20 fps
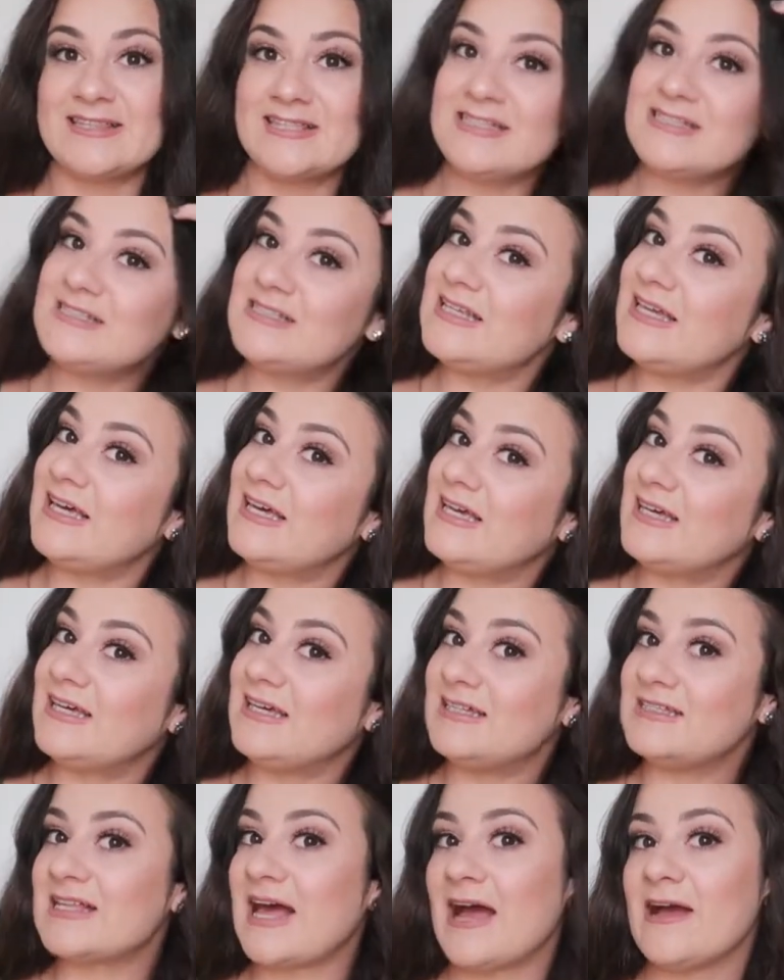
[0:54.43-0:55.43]
This
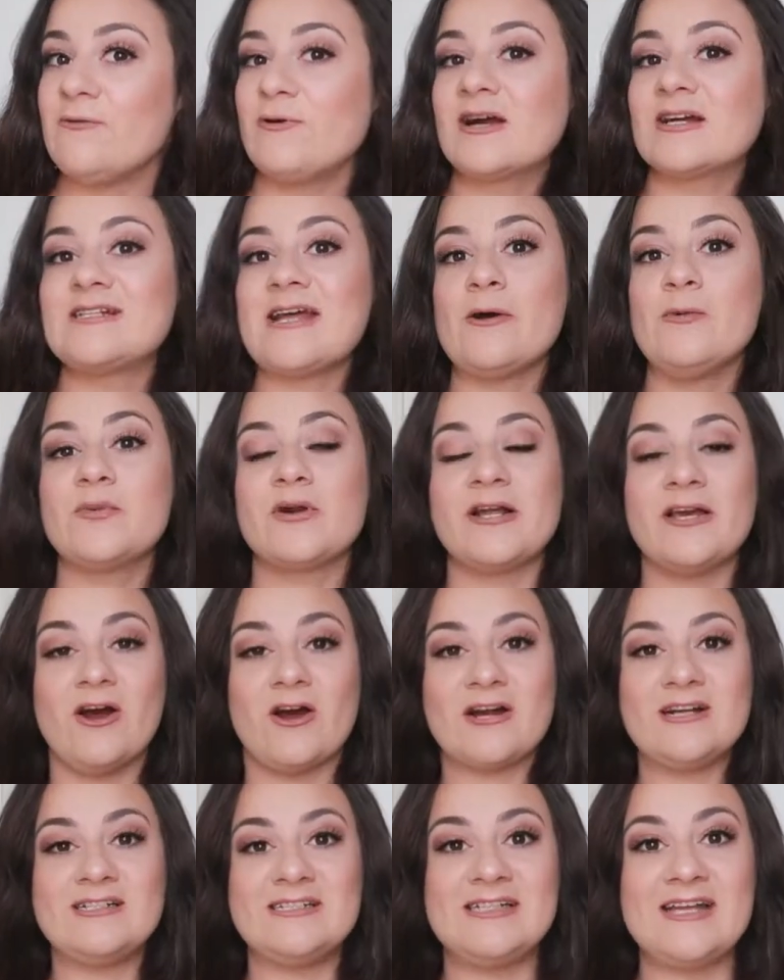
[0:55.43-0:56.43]
is, I worked out pretty
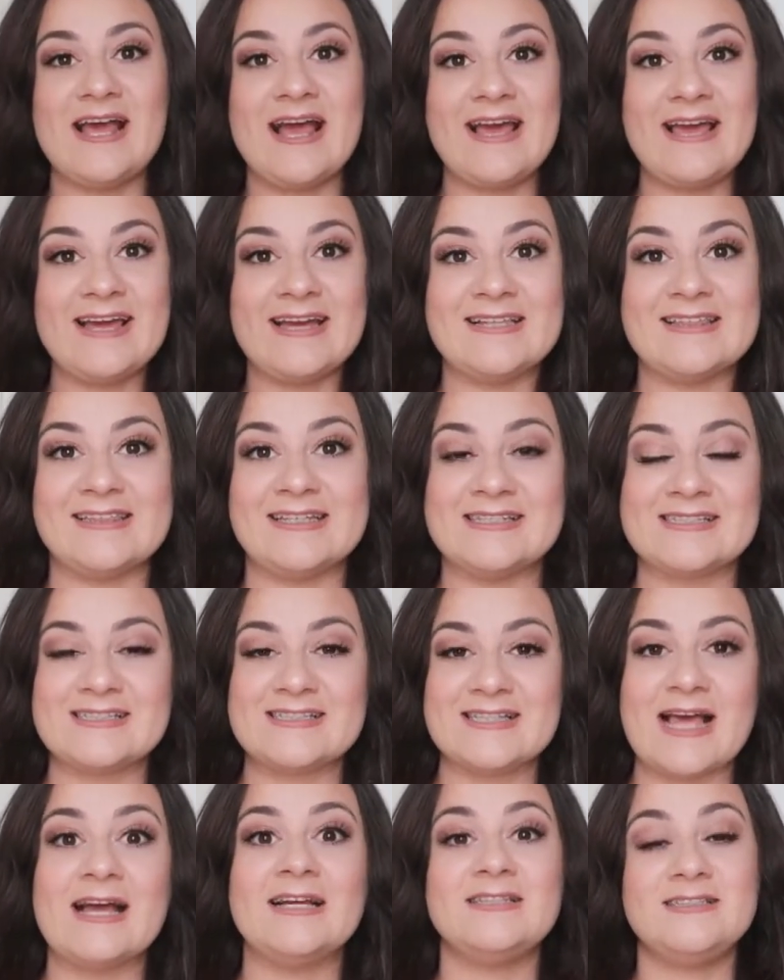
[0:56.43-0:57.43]
hard today, and then
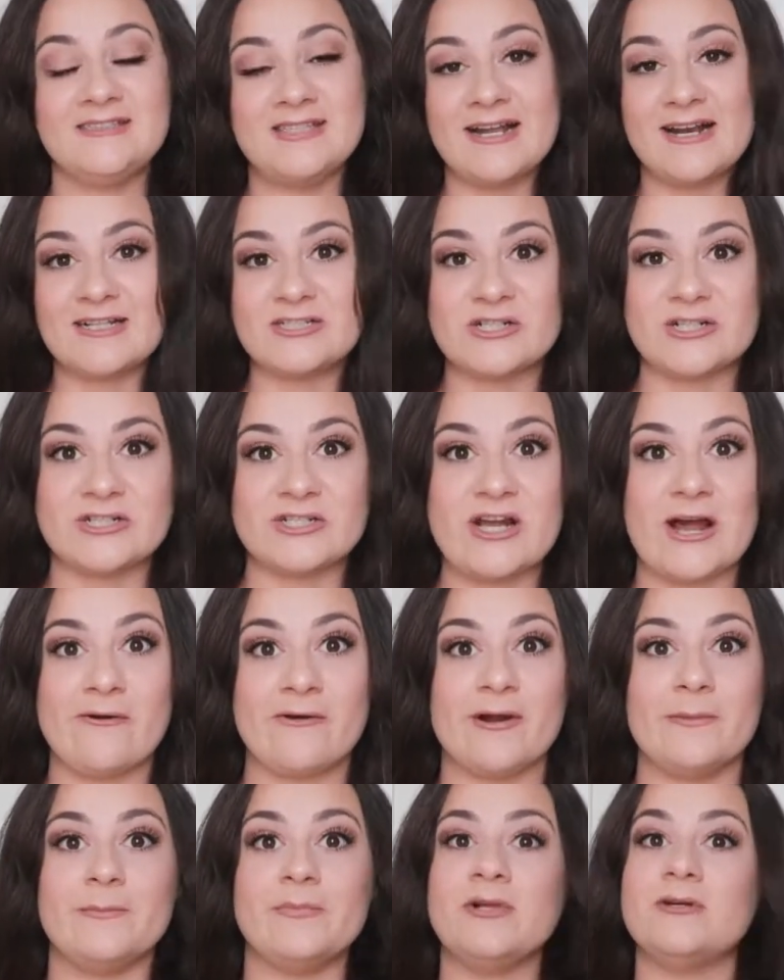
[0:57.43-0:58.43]
I took a
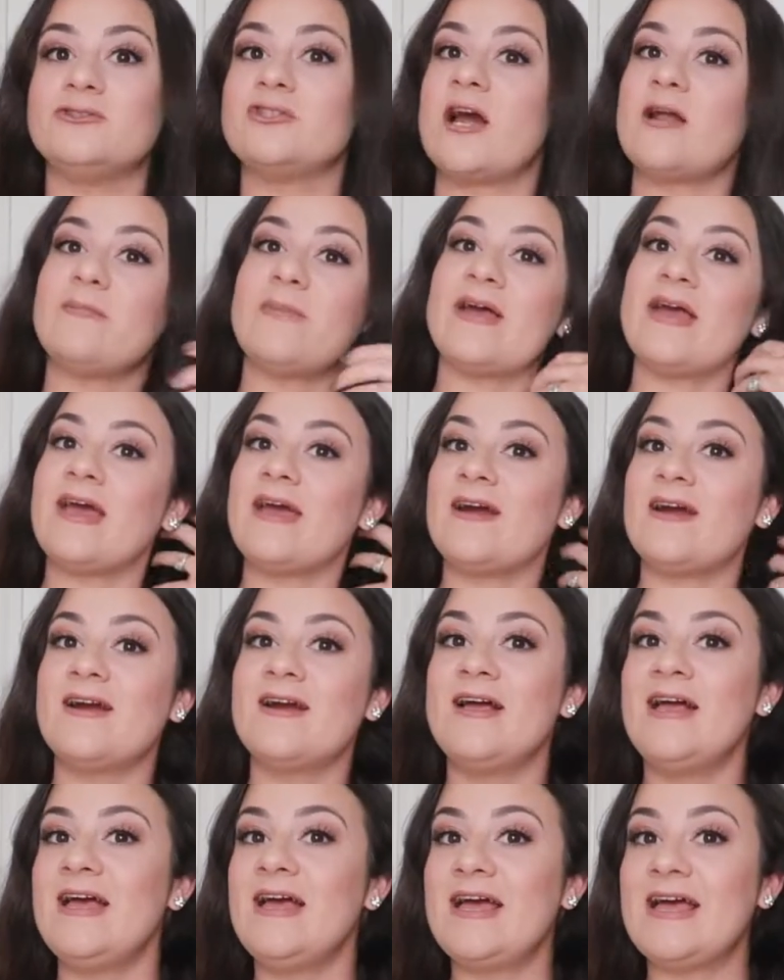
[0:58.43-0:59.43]
shower and blow dried my hair,
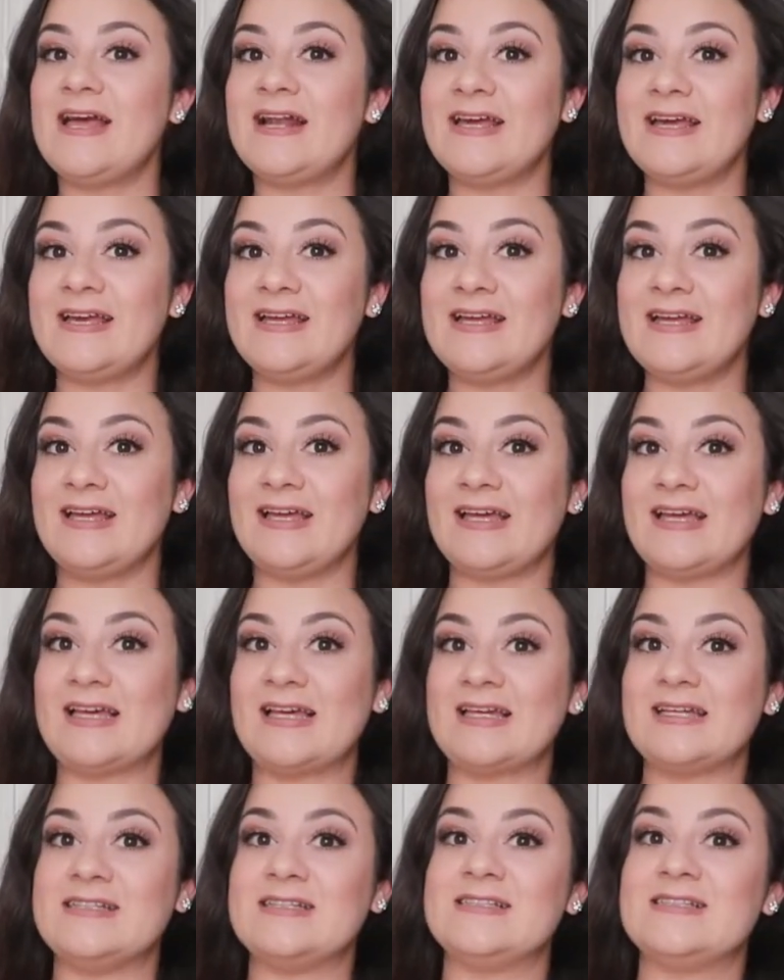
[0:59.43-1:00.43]
and it
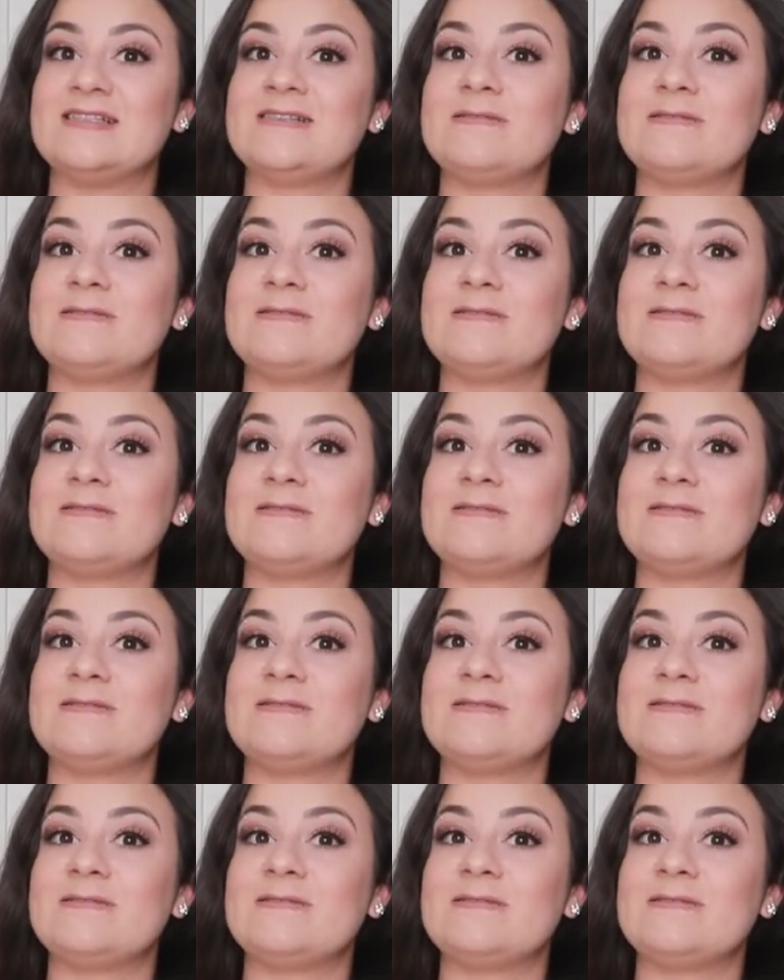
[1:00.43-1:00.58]
is